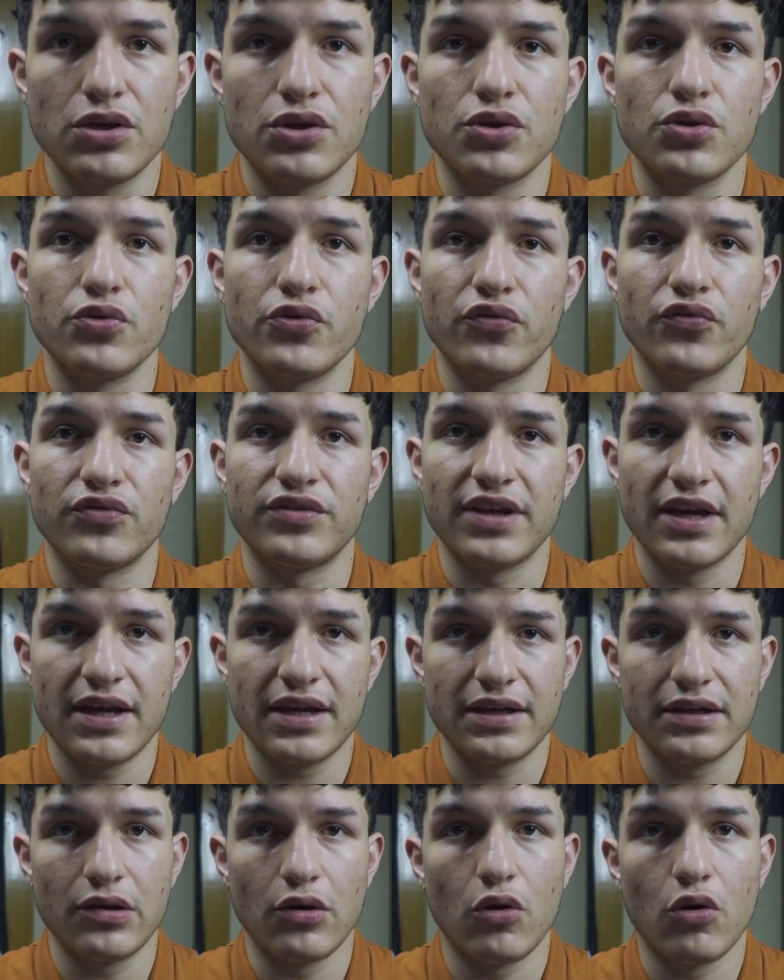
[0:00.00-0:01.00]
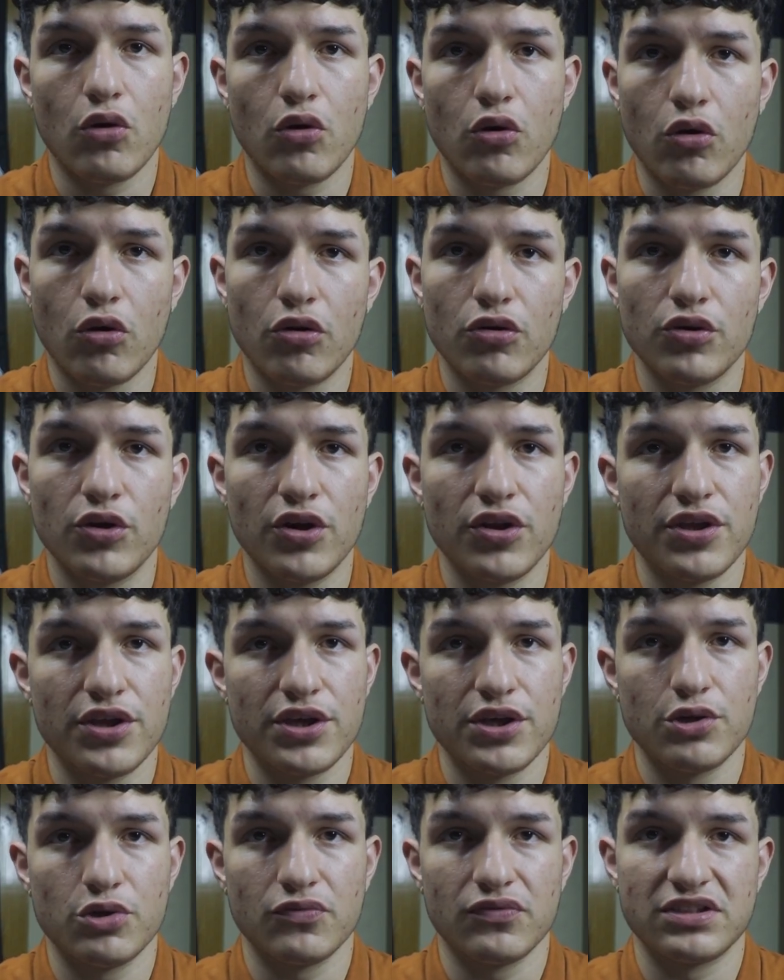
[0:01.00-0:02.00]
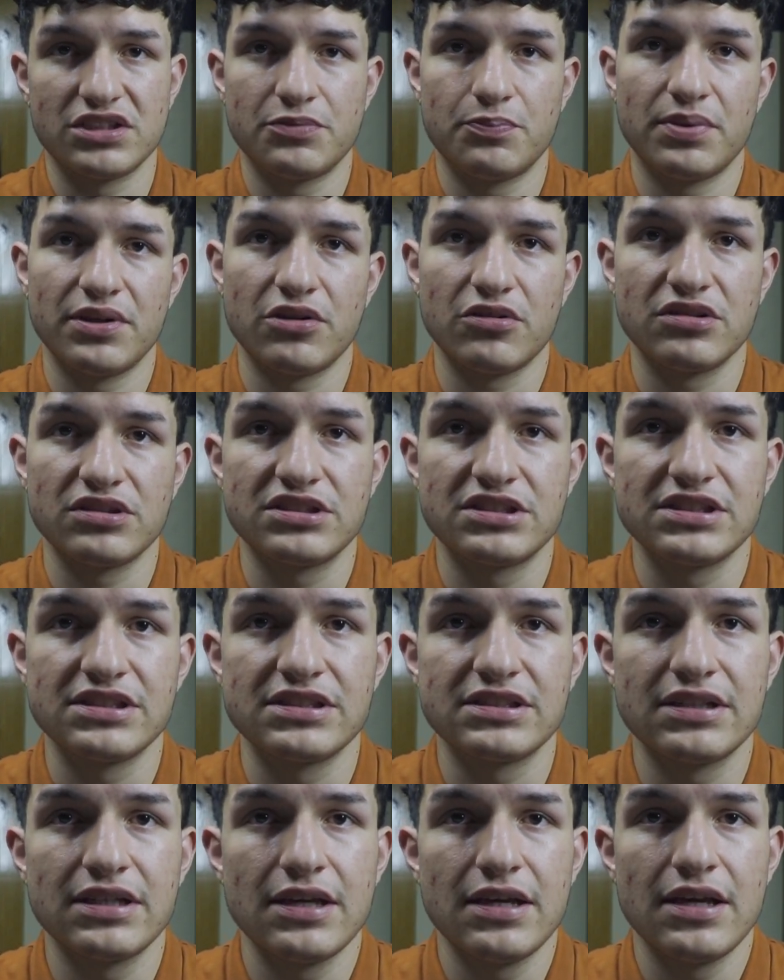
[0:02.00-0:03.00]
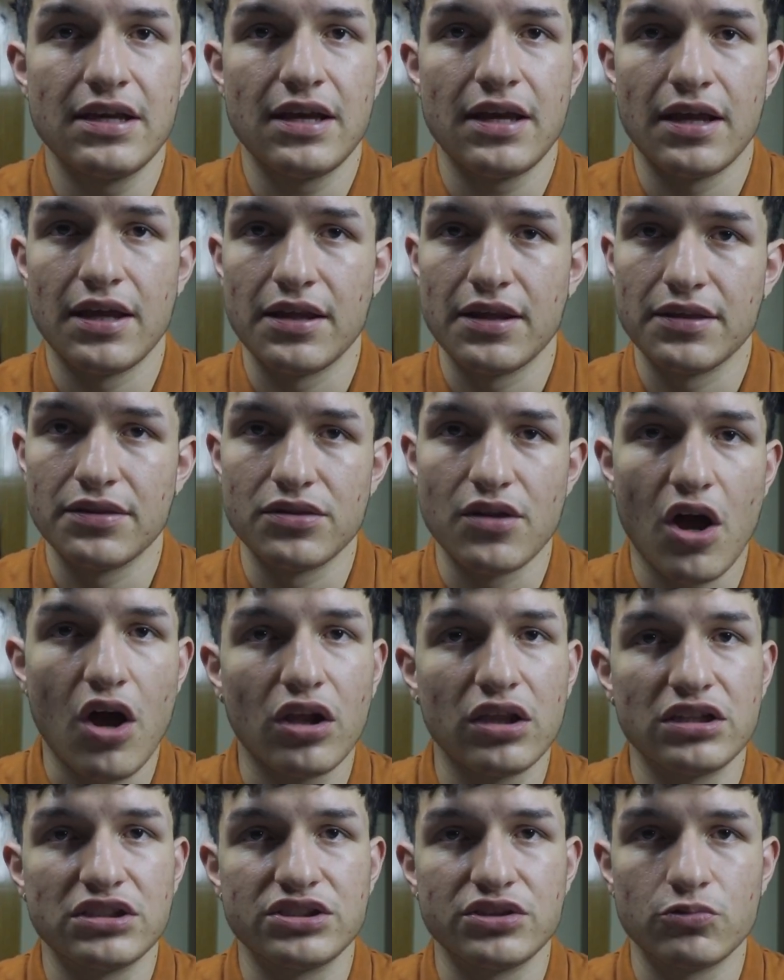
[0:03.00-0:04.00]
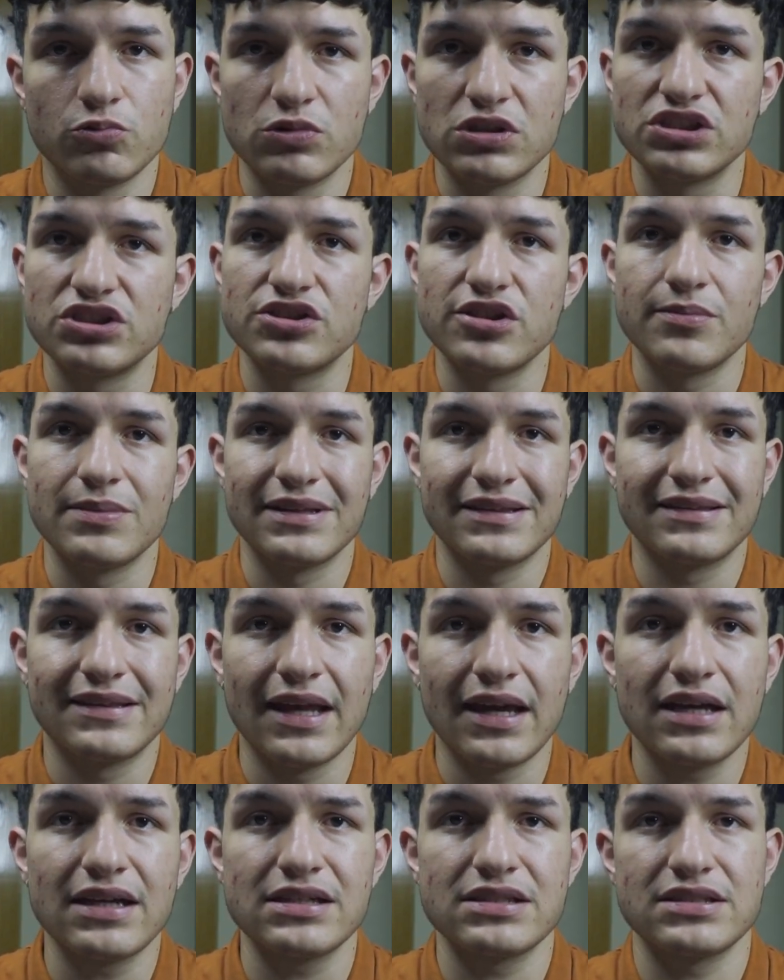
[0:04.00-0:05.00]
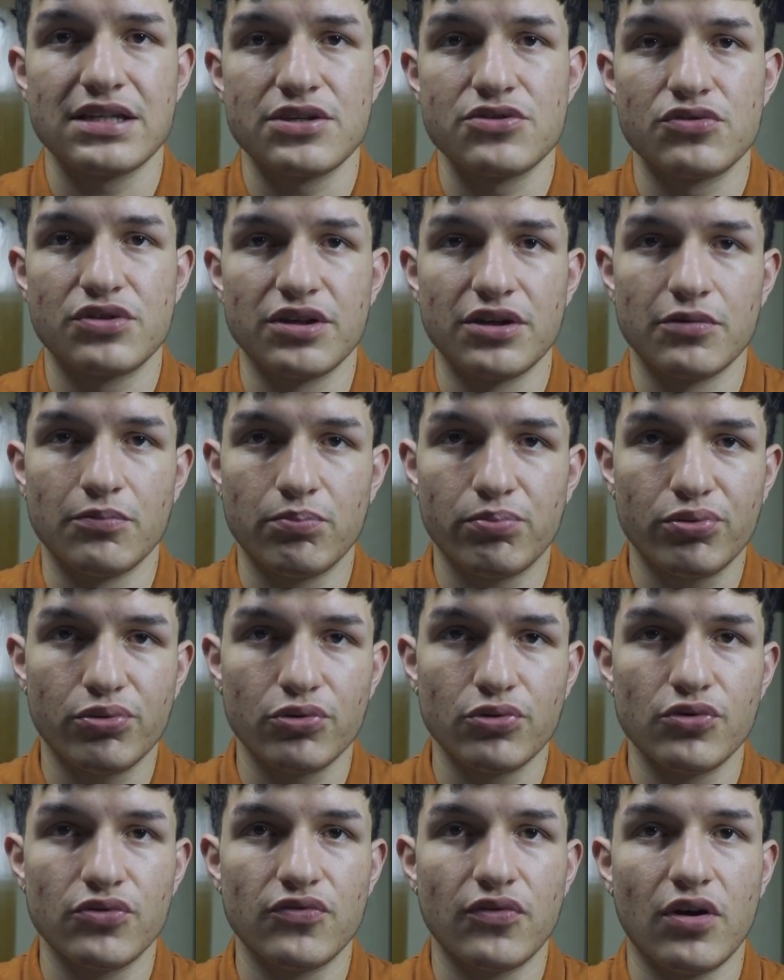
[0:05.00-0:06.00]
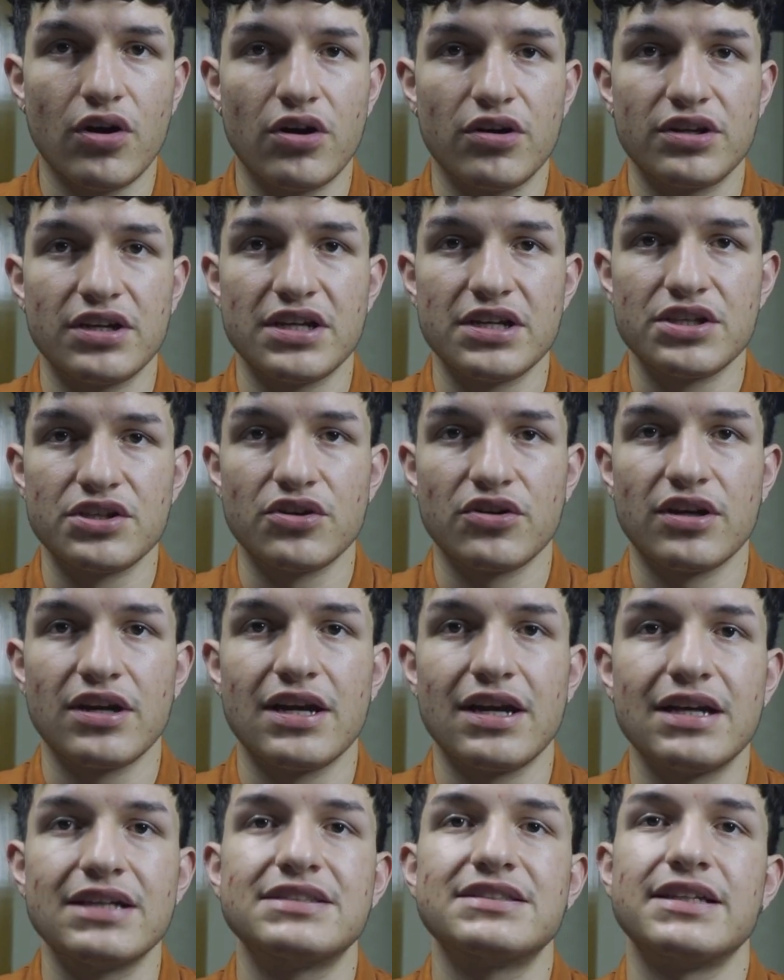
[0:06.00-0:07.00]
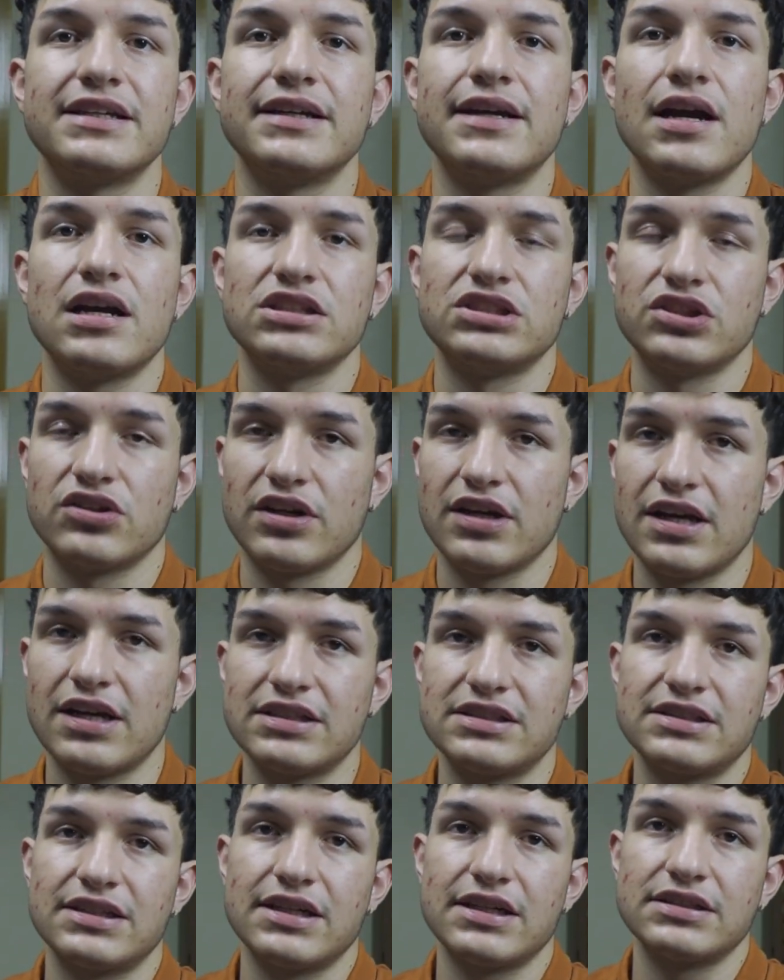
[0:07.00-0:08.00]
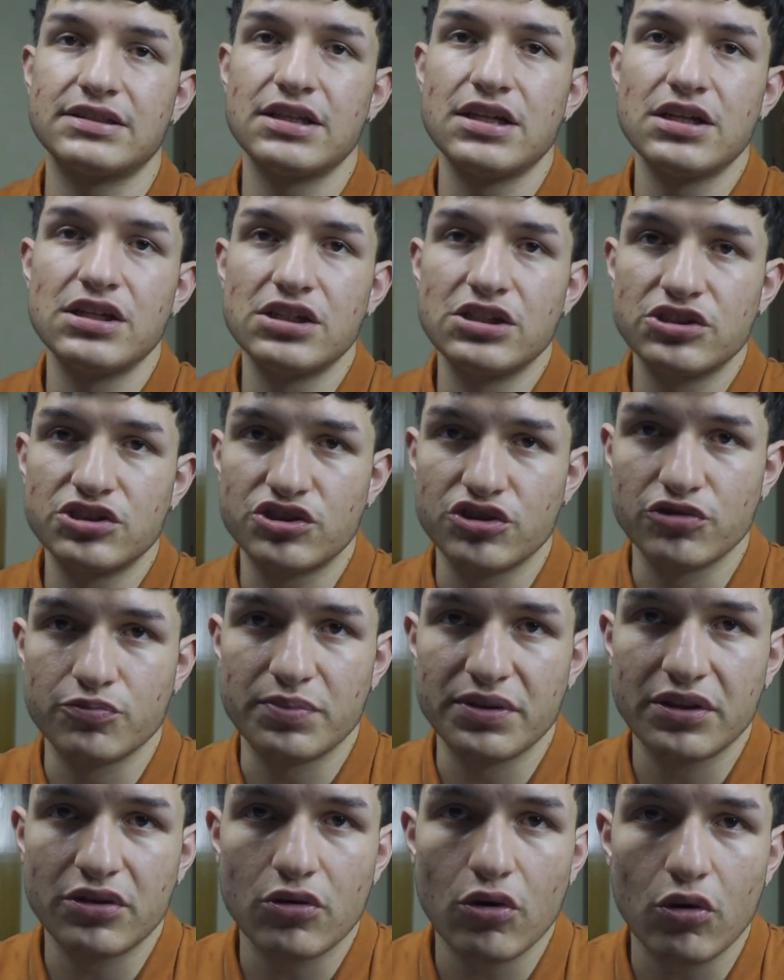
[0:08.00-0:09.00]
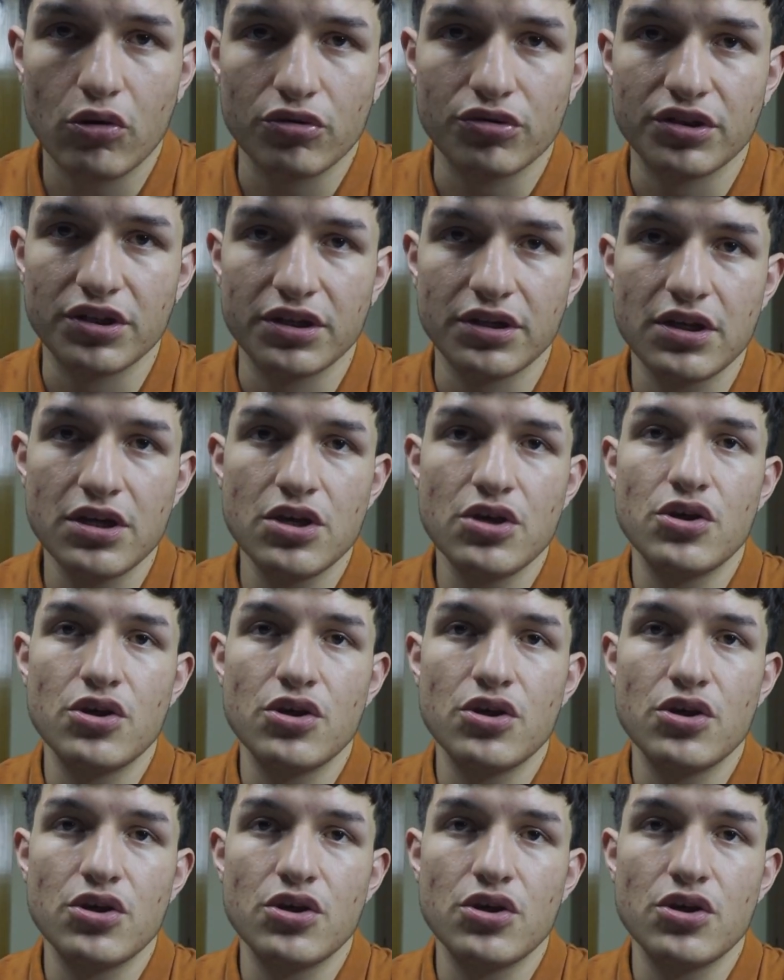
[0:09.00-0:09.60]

You've gained a whole another year of experiences and knowledge and wisdom and things that you can improve on in your essay. Guys, your essays should be golden.